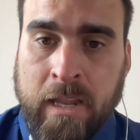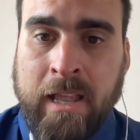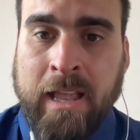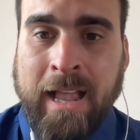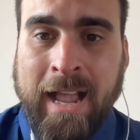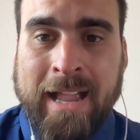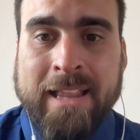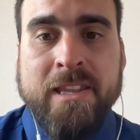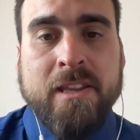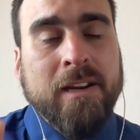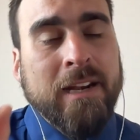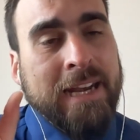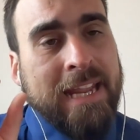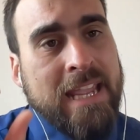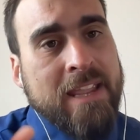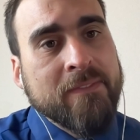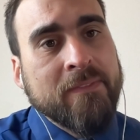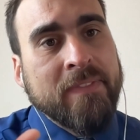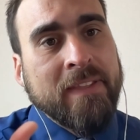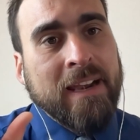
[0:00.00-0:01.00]
can you
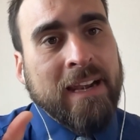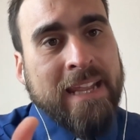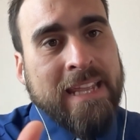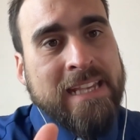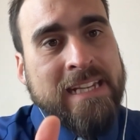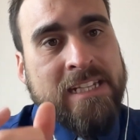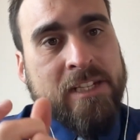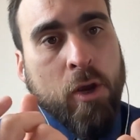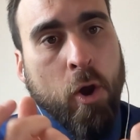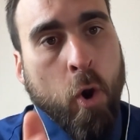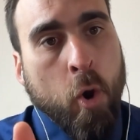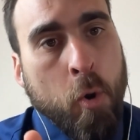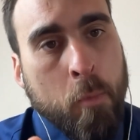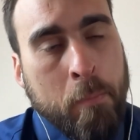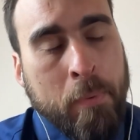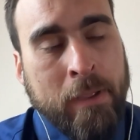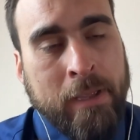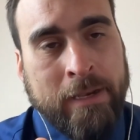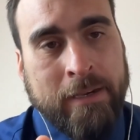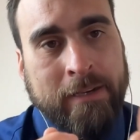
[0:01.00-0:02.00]
leave the lease
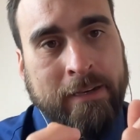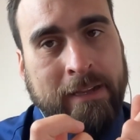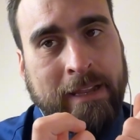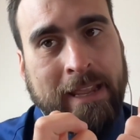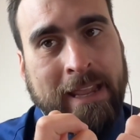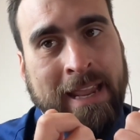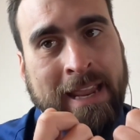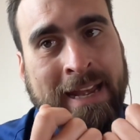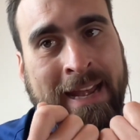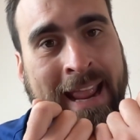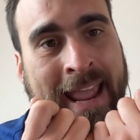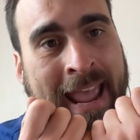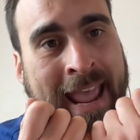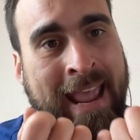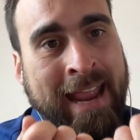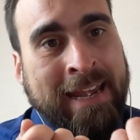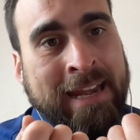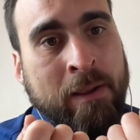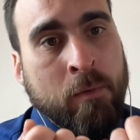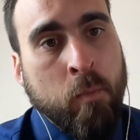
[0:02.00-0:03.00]
open in
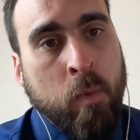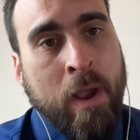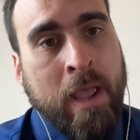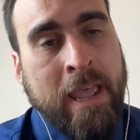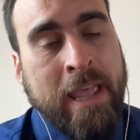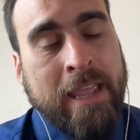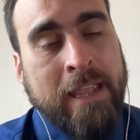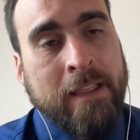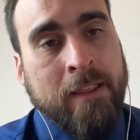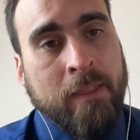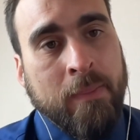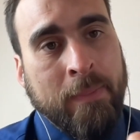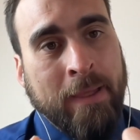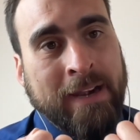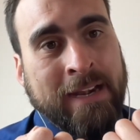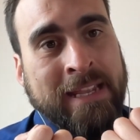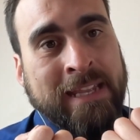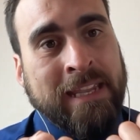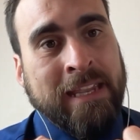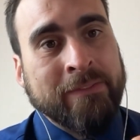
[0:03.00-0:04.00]
any way
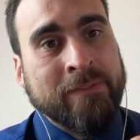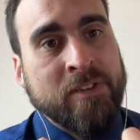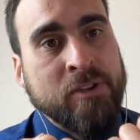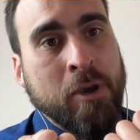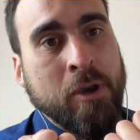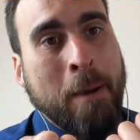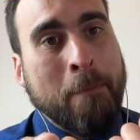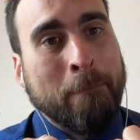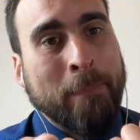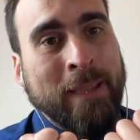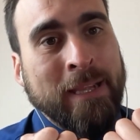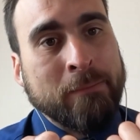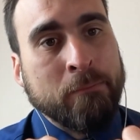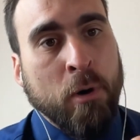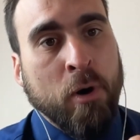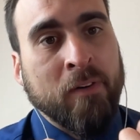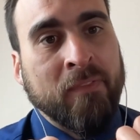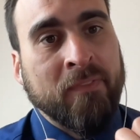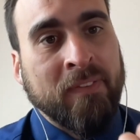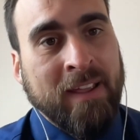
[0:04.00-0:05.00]
that it gives you a bit
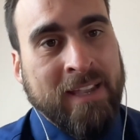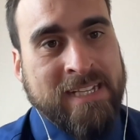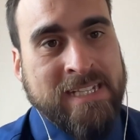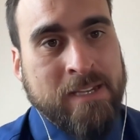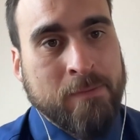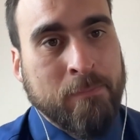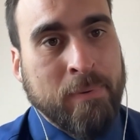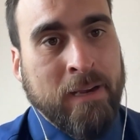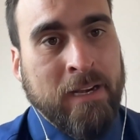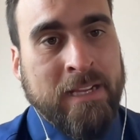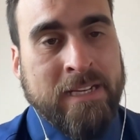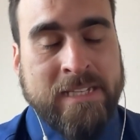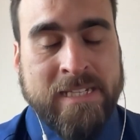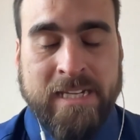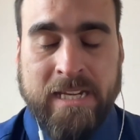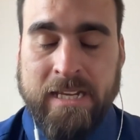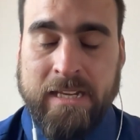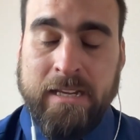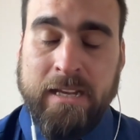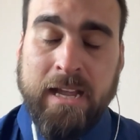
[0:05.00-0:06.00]
more
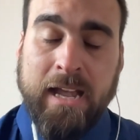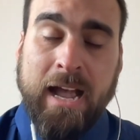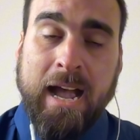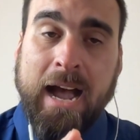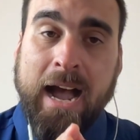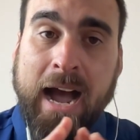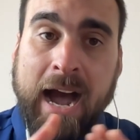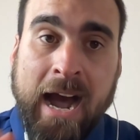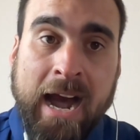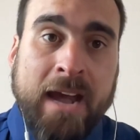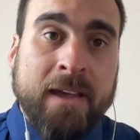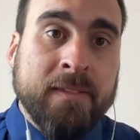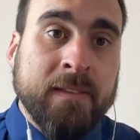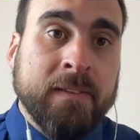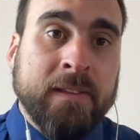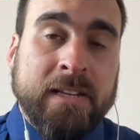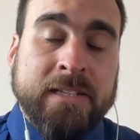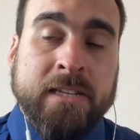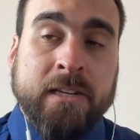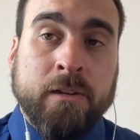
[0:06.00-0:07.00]
flexibility? I think
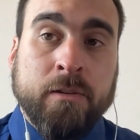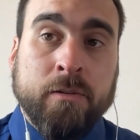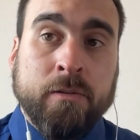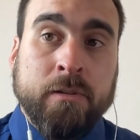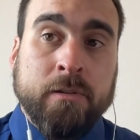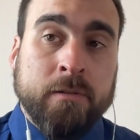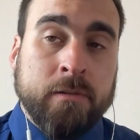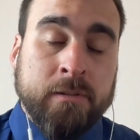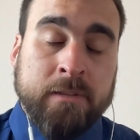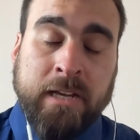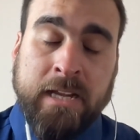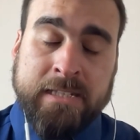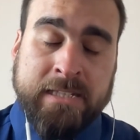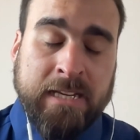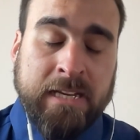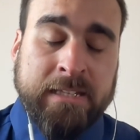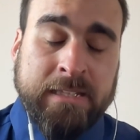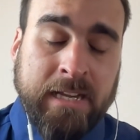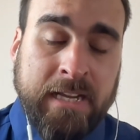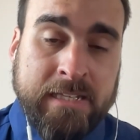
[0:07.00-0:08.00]
that's a
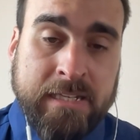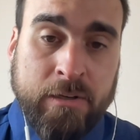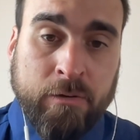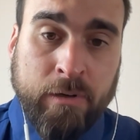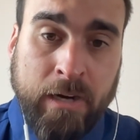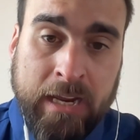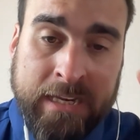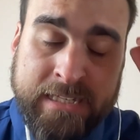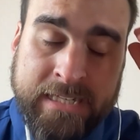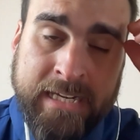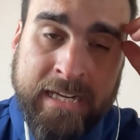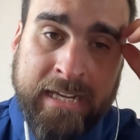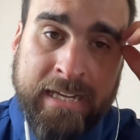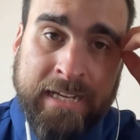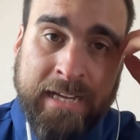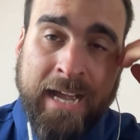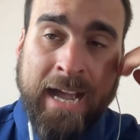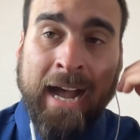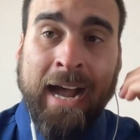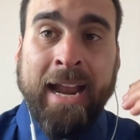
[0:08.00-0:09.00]
good
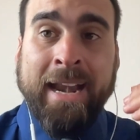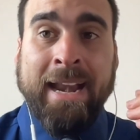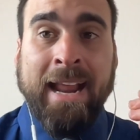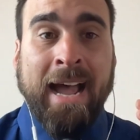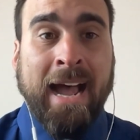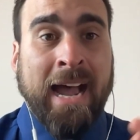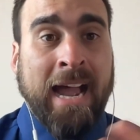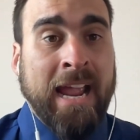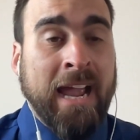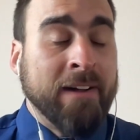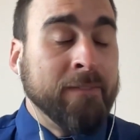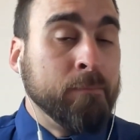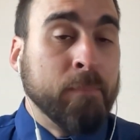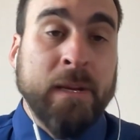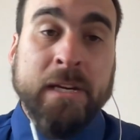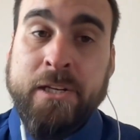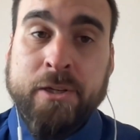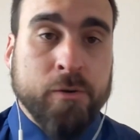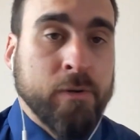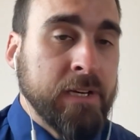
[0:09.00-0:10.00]
idea, and I have
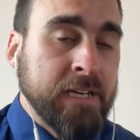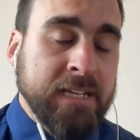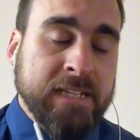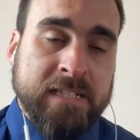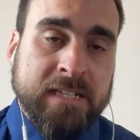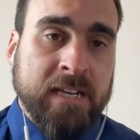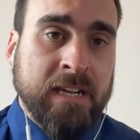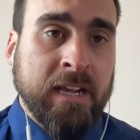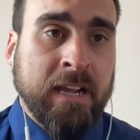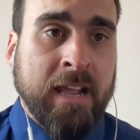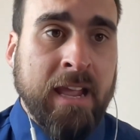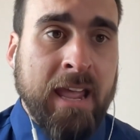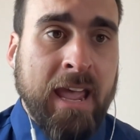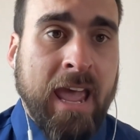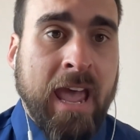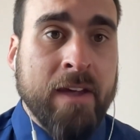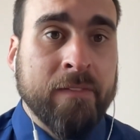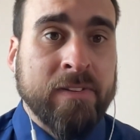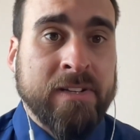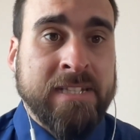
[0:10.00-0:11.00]
been doing it
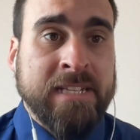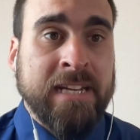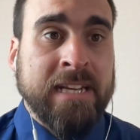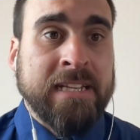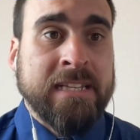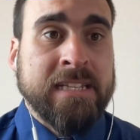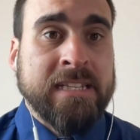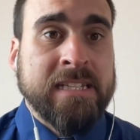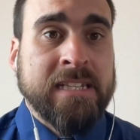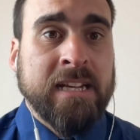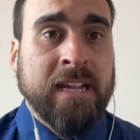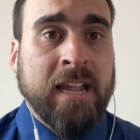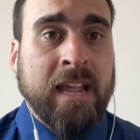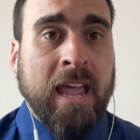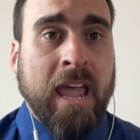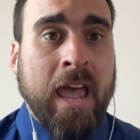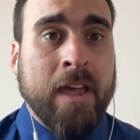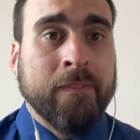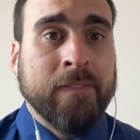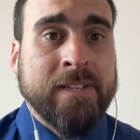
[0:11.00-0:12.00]
ever since
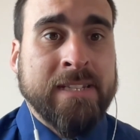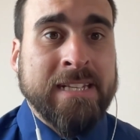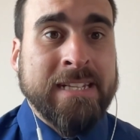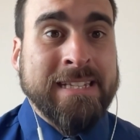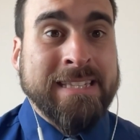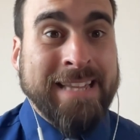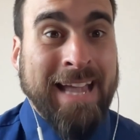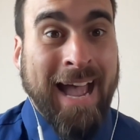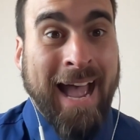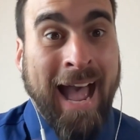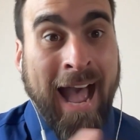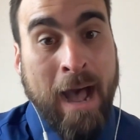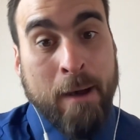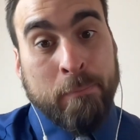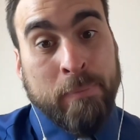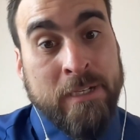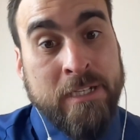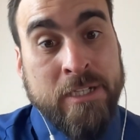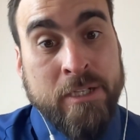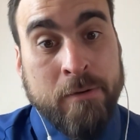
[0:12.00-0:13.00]
that
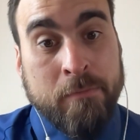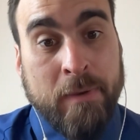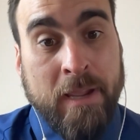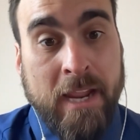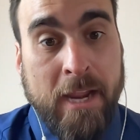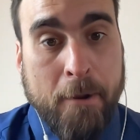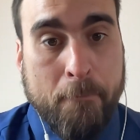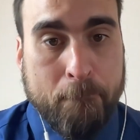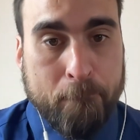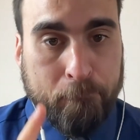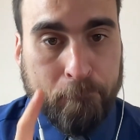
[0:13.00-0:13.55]
happened to me.